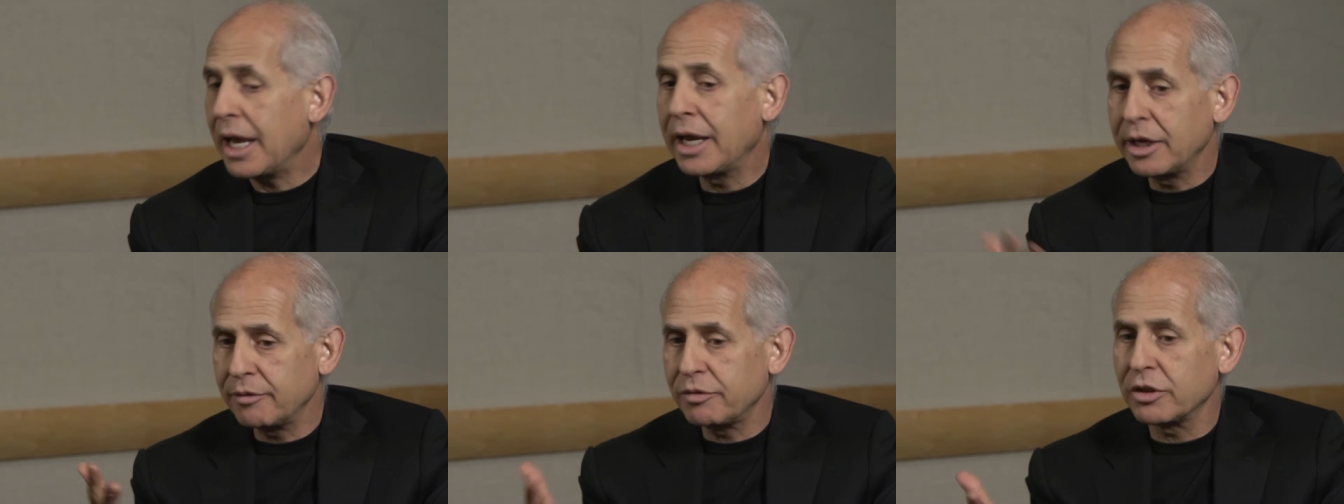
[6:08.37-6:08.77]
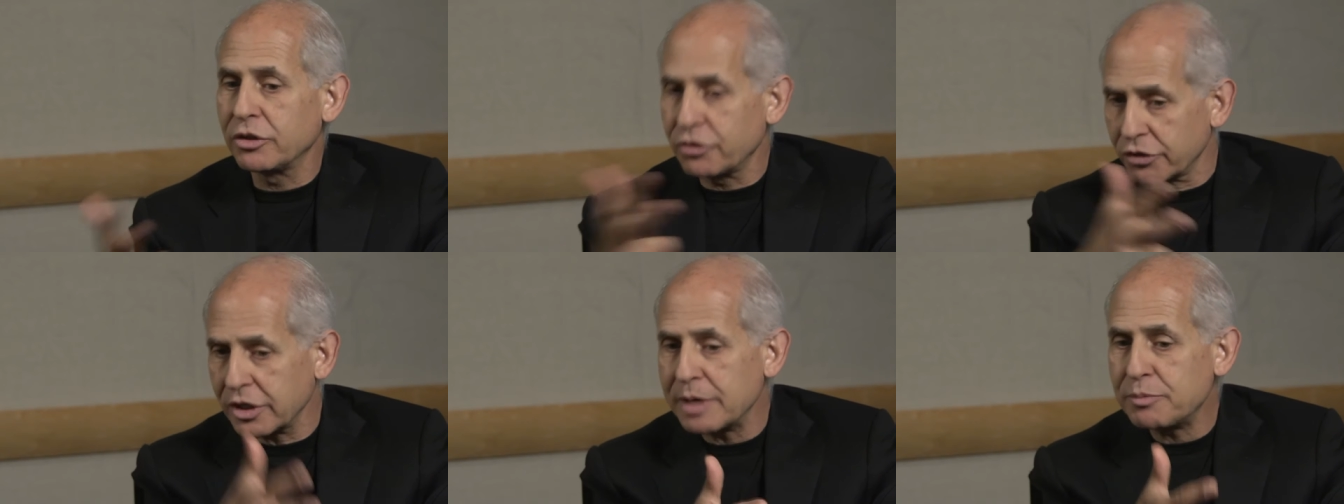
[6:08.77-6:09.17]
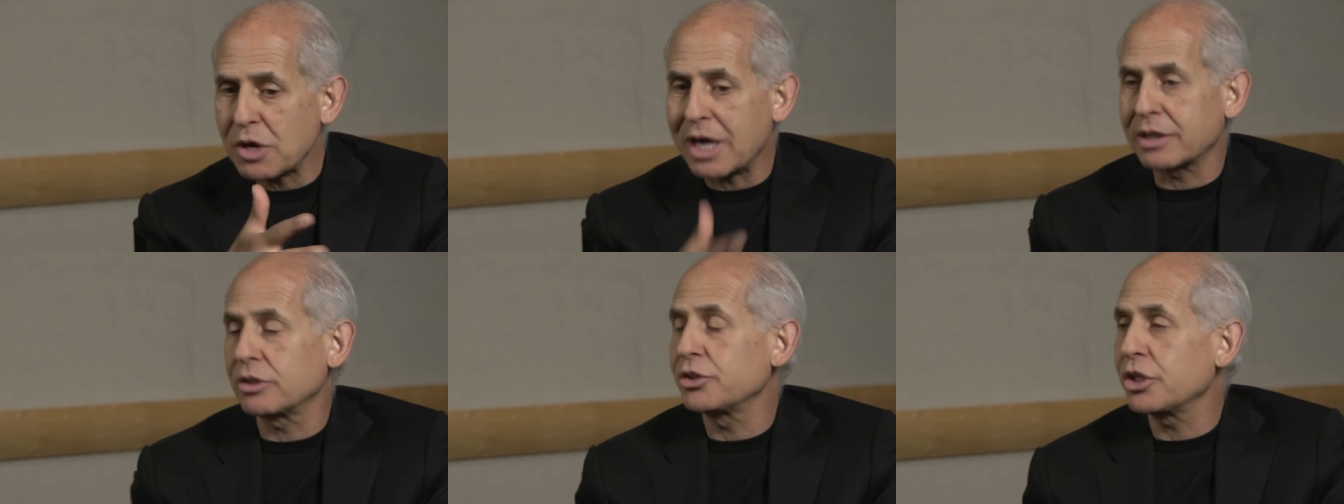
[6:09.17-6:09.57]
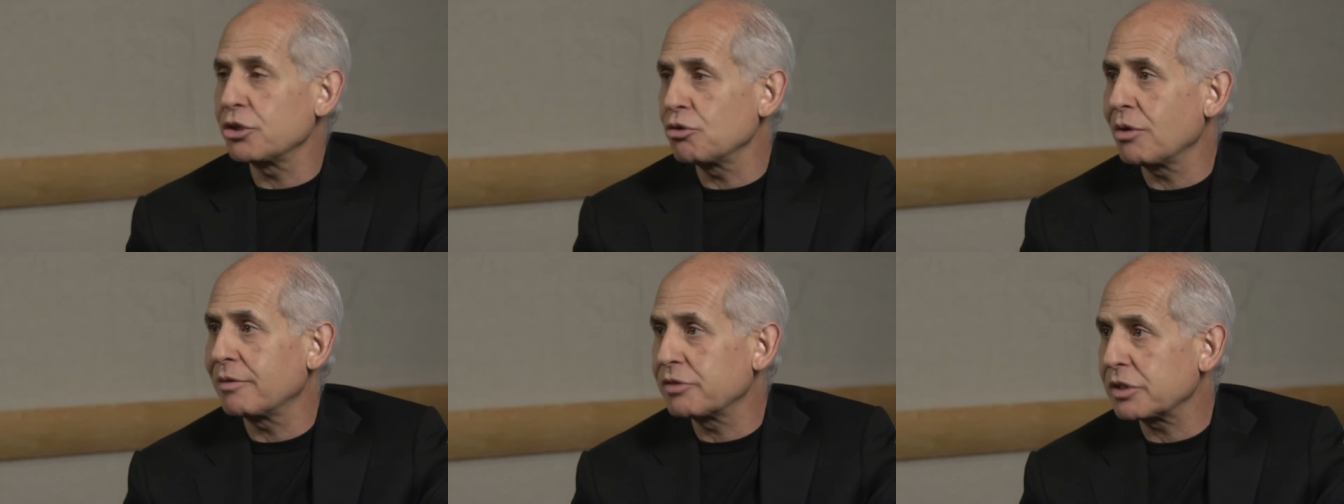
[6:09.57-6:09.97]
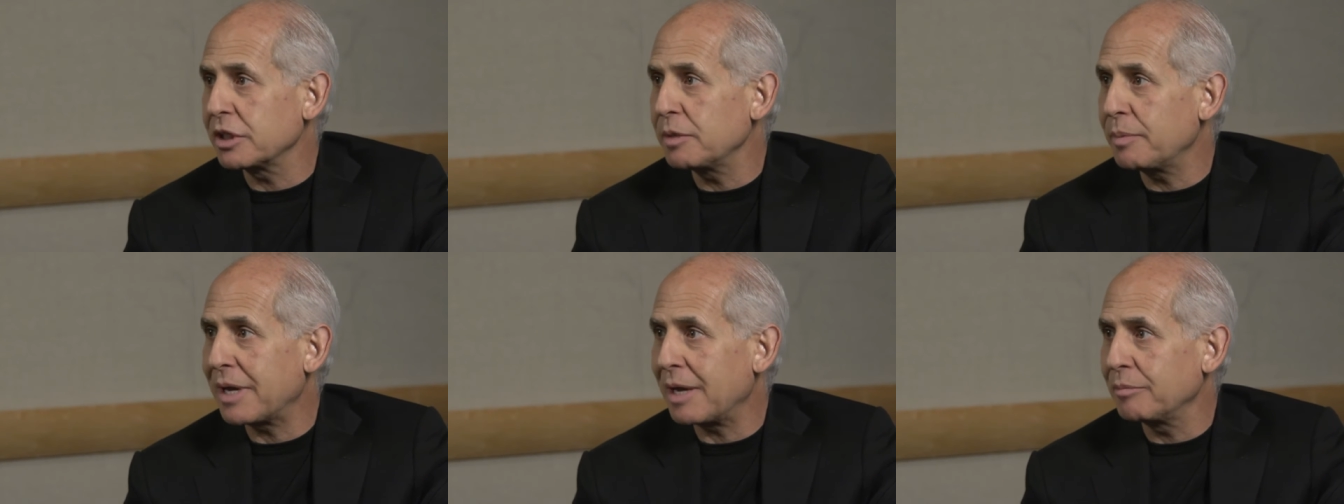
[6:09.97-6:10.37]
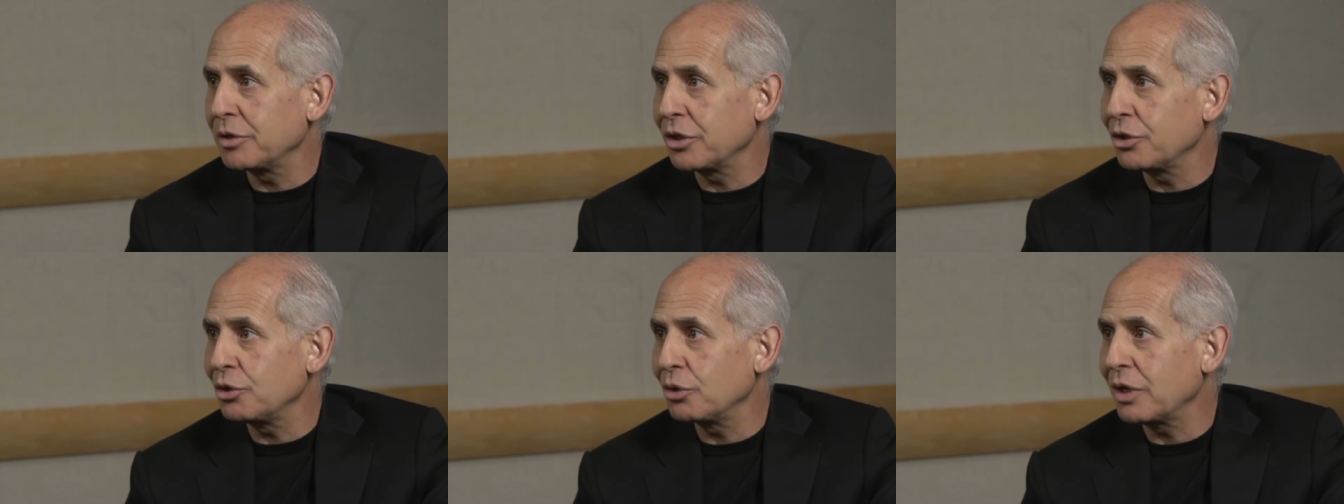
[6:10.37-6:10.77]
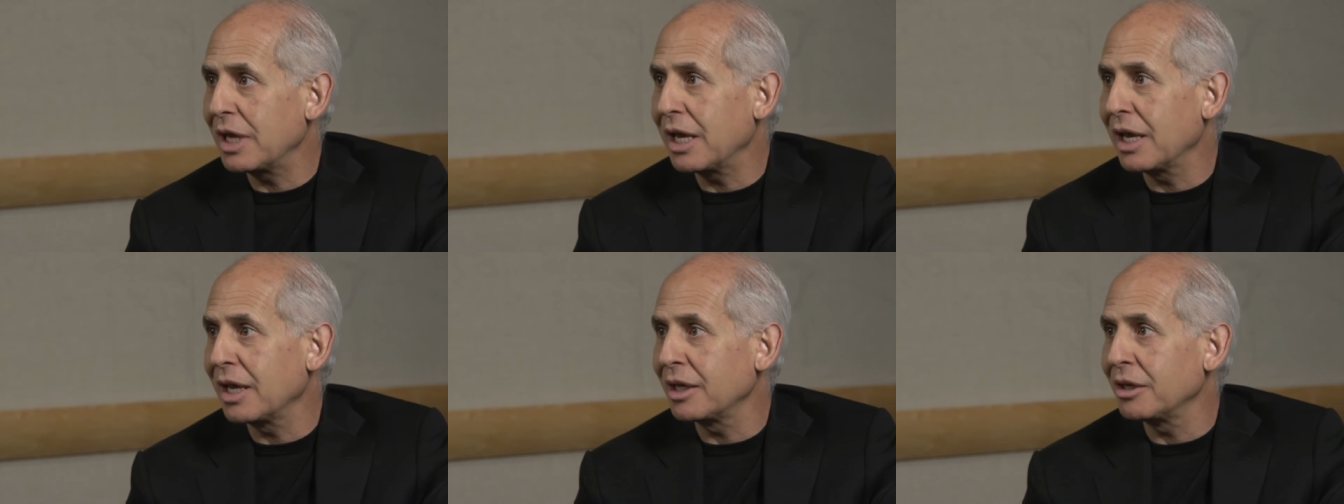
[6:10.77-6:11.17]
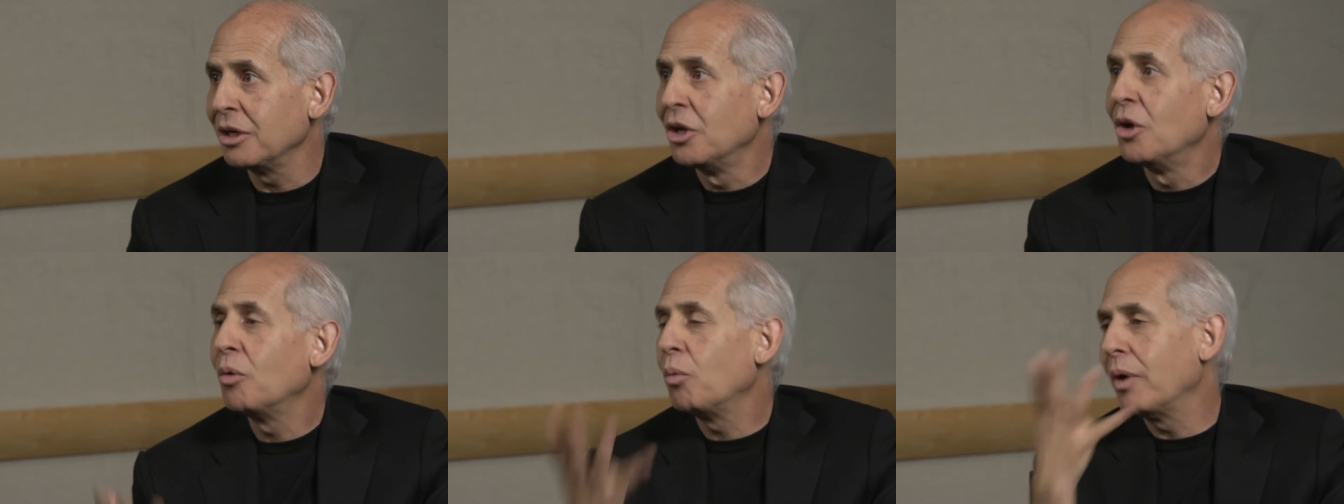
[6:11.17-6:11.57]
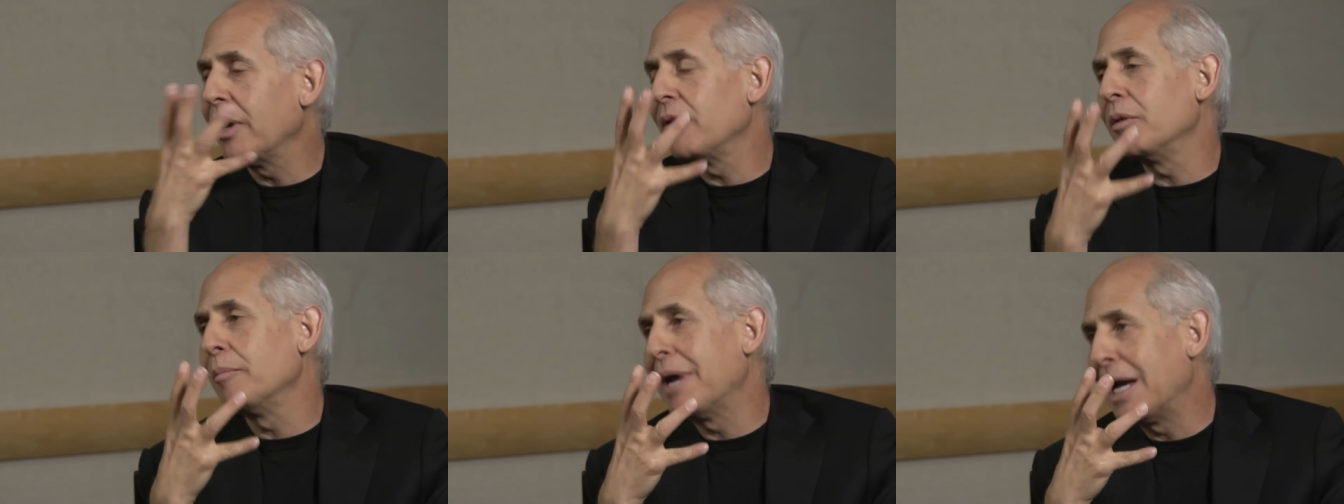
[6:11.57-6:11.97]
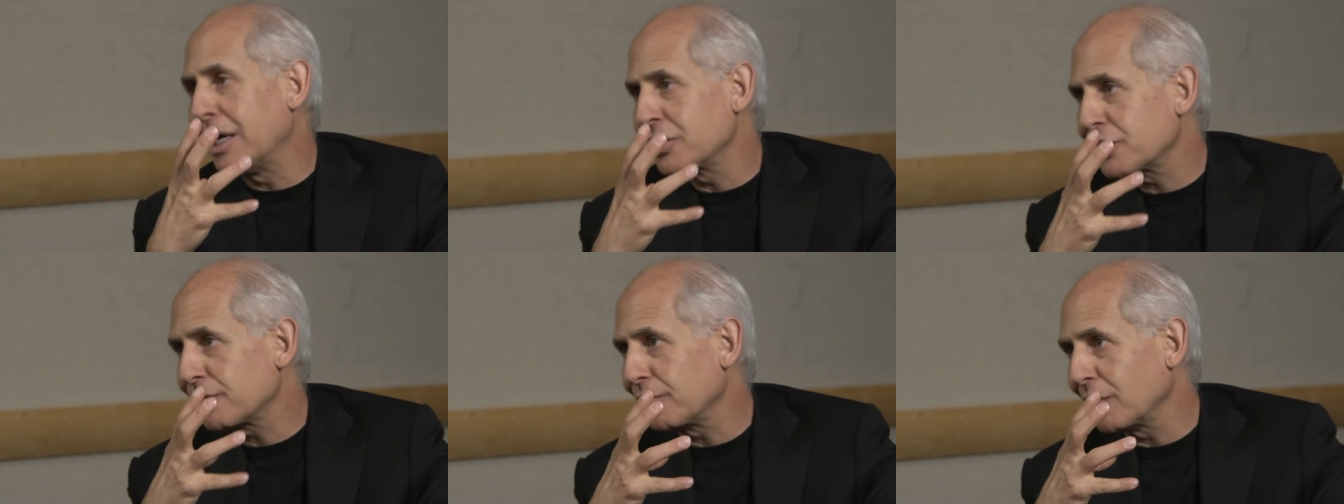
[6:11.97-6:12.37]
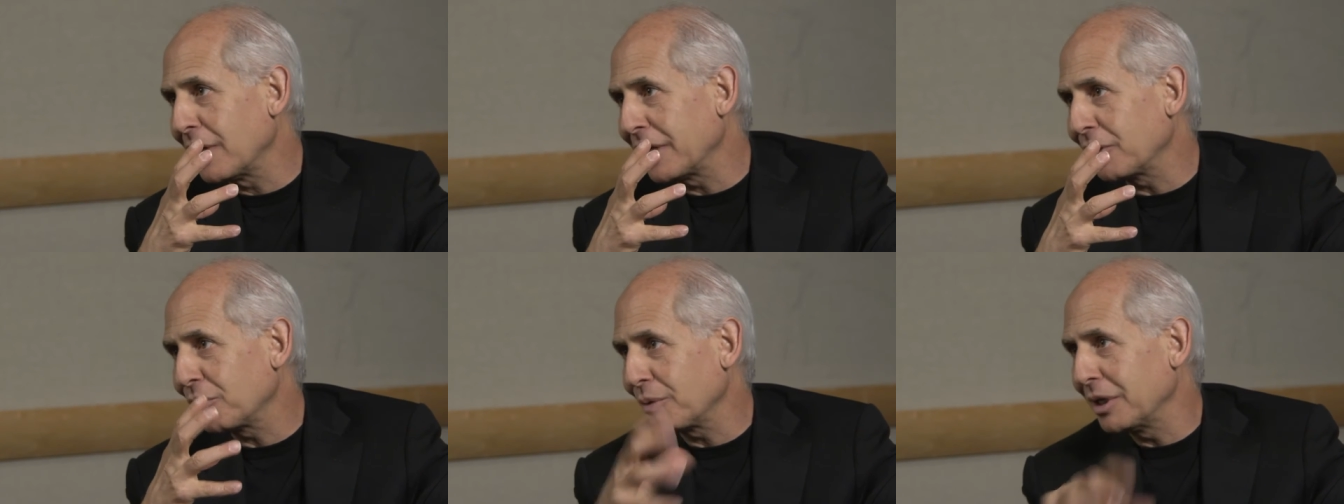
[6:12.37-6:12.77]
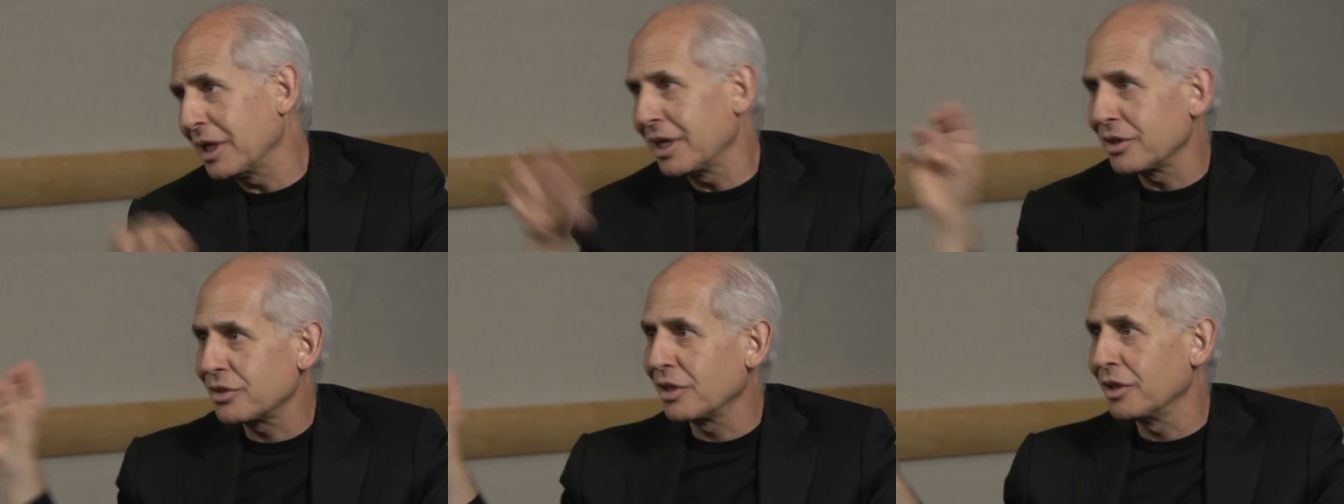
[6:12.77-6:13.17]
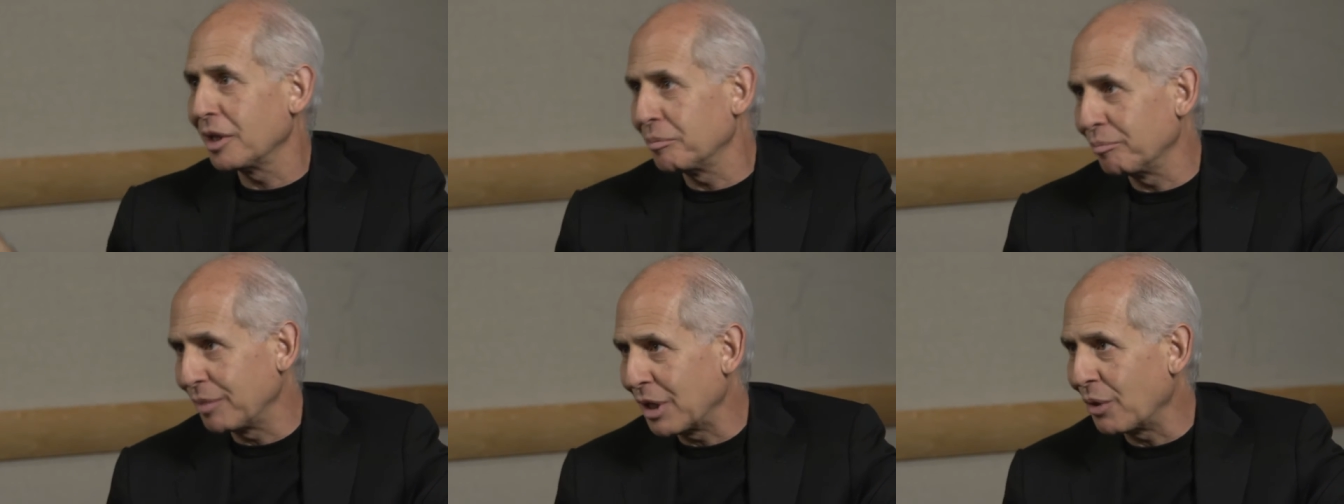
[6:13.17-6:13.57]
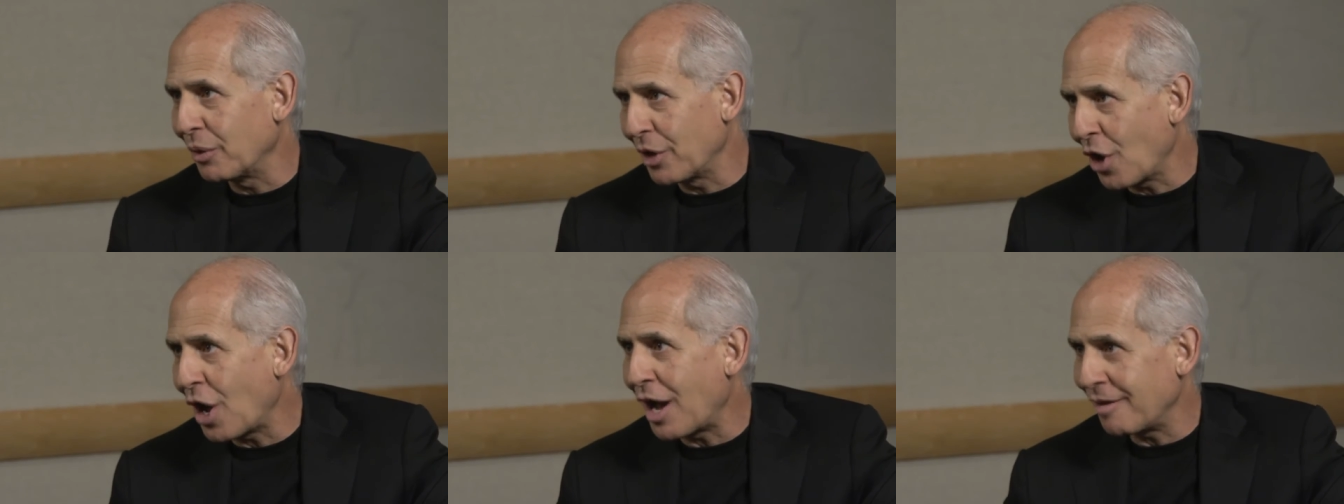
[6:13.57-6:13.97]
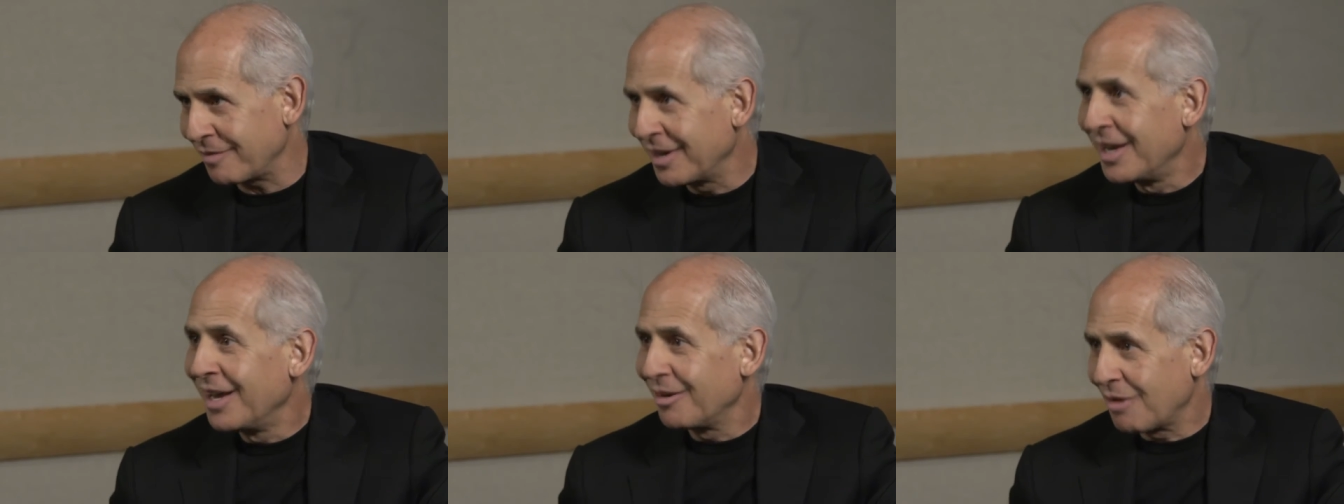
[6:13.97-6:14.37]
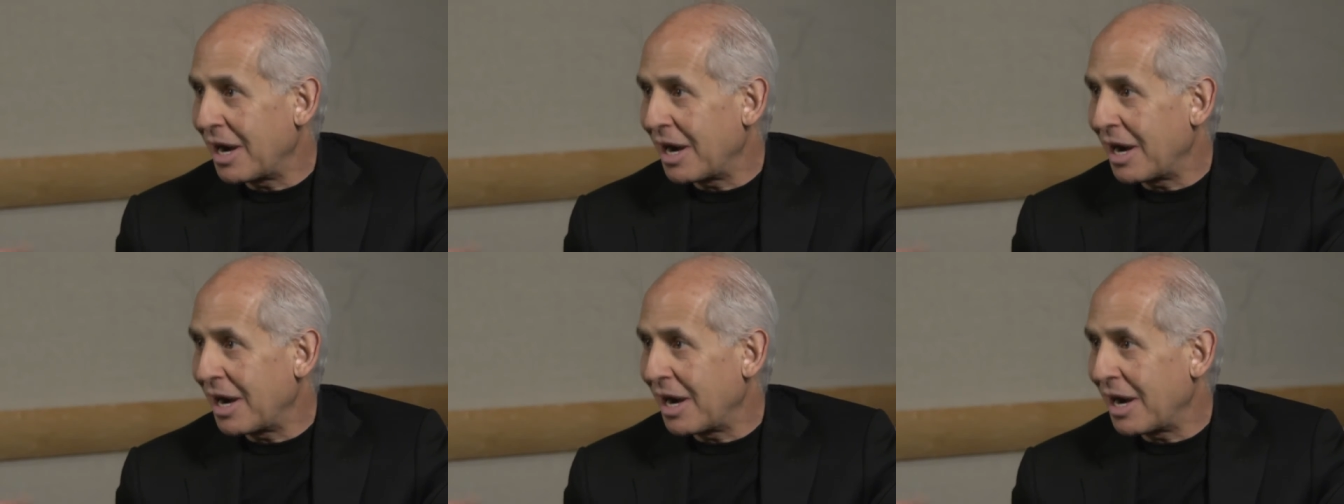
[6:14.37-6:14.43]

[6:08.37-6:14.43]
and if the sleep doctor says you have sleep apnea, you can't wear the mask for like three days and then blow it off. Right.